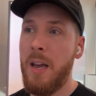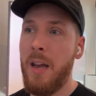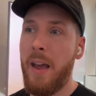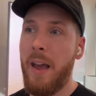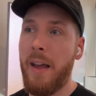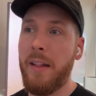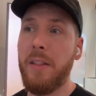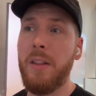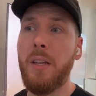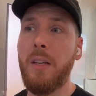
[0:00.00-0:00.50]

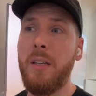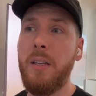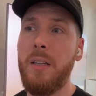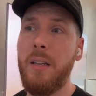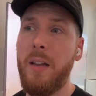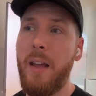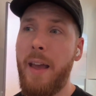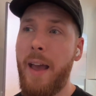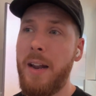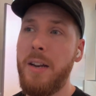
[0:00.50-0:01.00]
and the
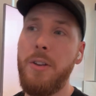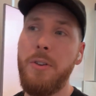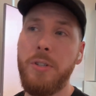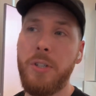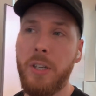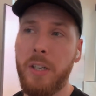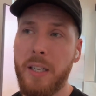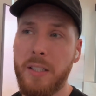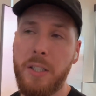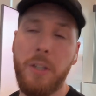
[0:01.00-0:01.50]
end
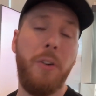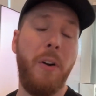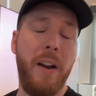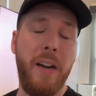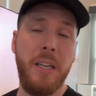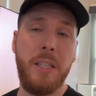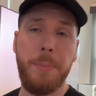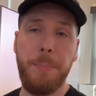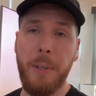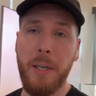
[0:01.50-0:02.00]
user gets a great
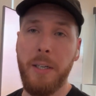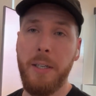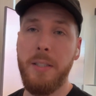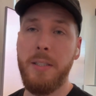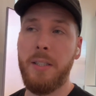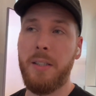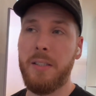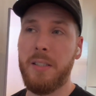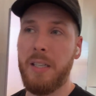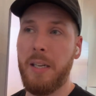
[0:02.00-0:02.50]
experience
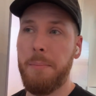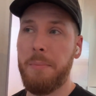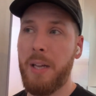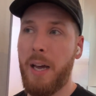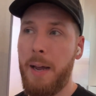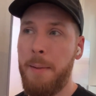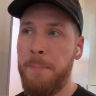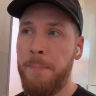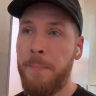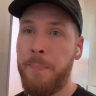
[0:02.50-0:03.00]
at the same
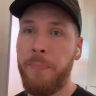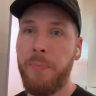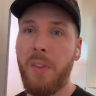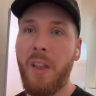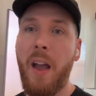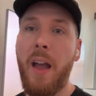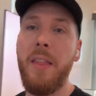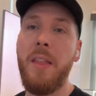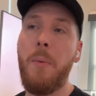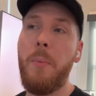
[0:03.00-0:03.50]
time.
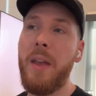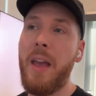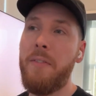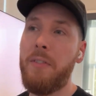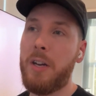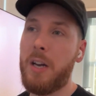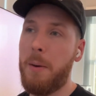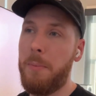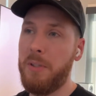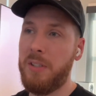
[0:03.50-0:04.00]
And then we have a
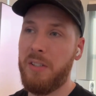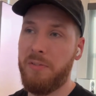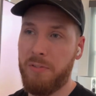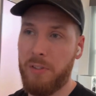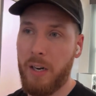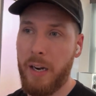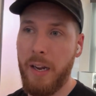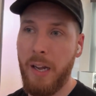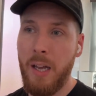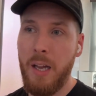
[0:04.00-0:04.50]
couple
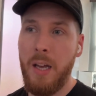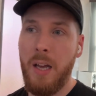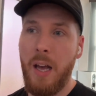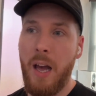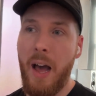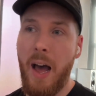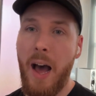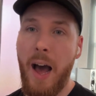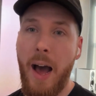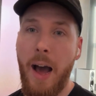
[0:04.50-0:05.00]
different,
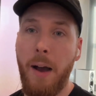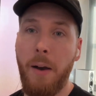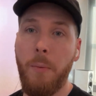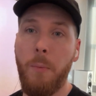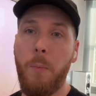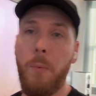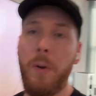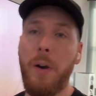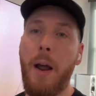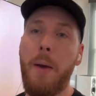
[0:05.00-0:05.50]

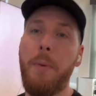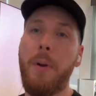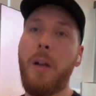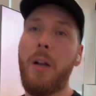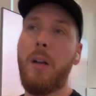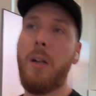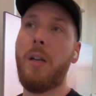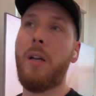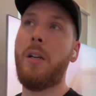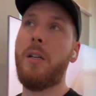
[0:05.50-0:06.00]
what I
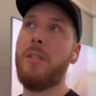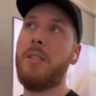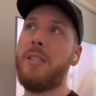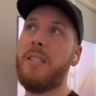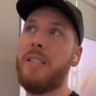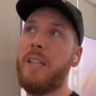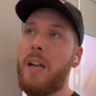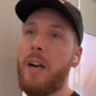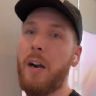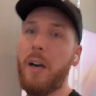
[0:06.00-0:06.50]
would
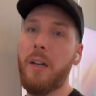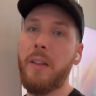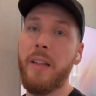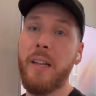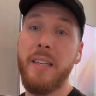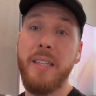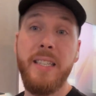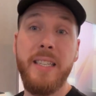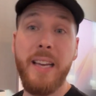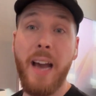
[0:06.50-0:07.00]
consider the
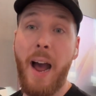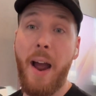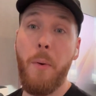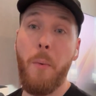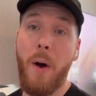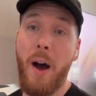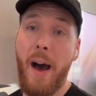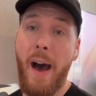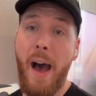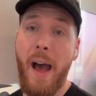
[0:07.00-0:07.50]

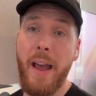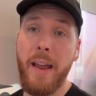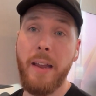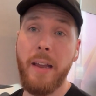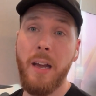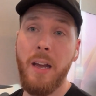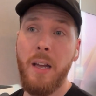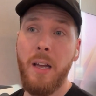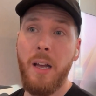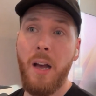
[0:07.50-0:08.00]

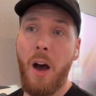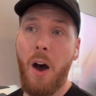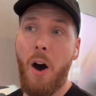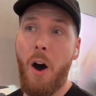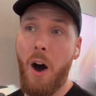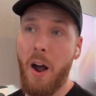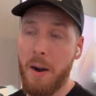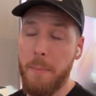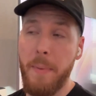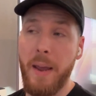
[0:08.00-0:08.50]
DIY
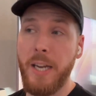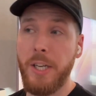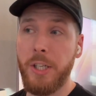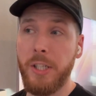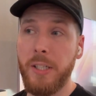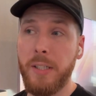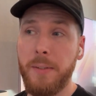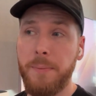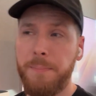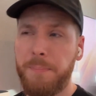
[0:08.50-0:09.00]

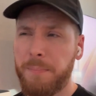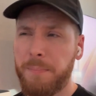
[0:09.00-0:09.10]
automation